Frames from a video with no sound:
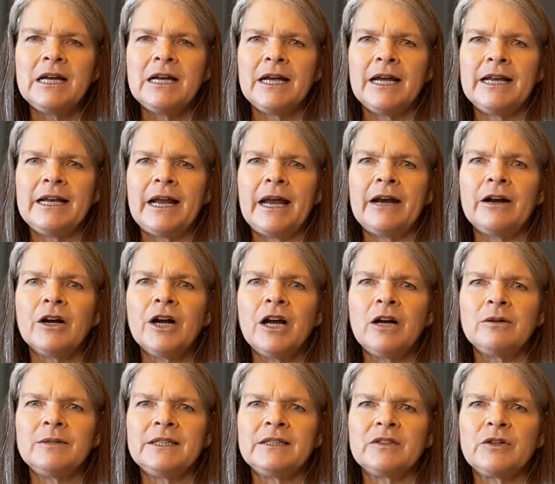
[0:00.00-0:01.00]
An
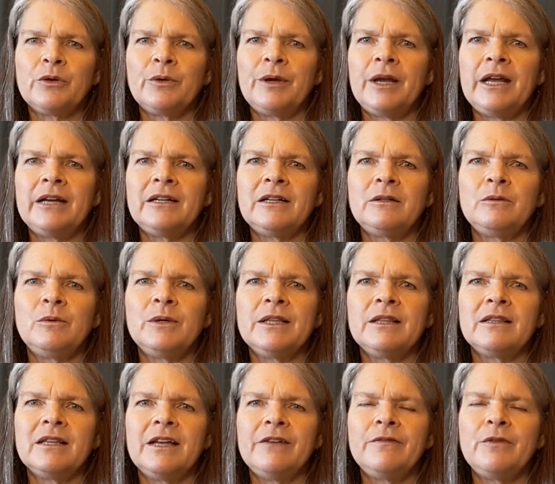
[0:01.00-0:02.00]
arrow is created with,
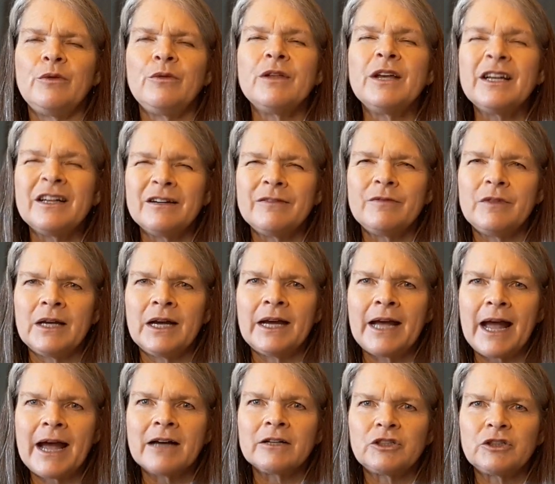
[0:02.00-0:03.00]
if you think of
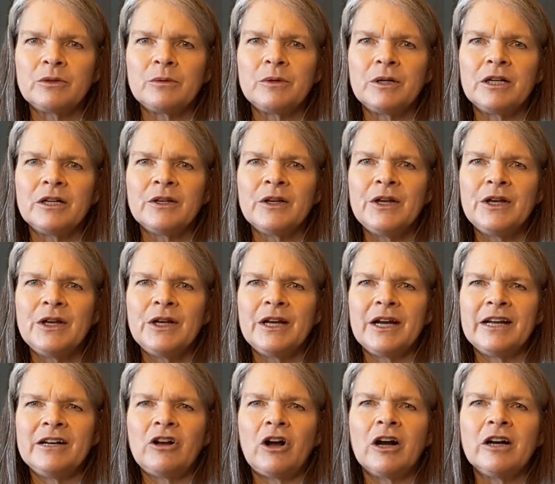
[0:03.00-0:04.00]

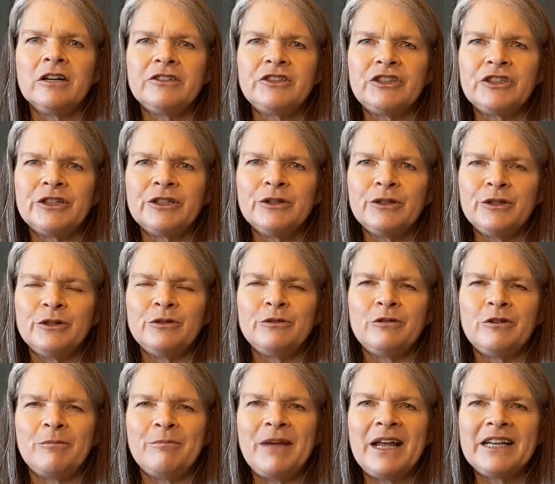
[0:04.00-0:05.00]
an archer
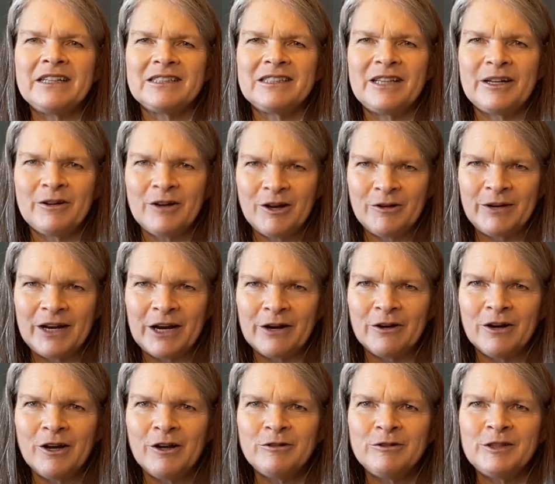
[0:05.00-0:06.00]
who makes their own
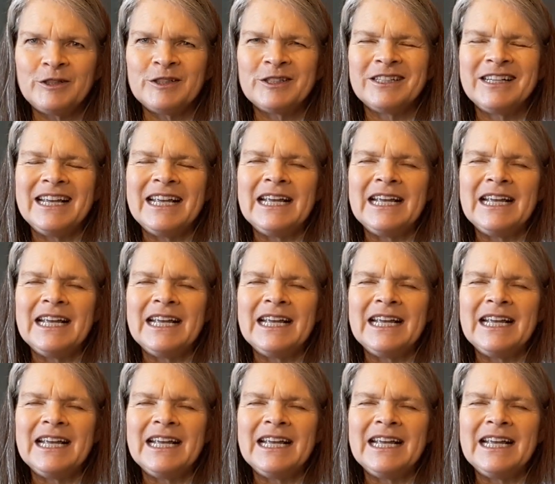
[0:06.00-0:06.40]
arrows,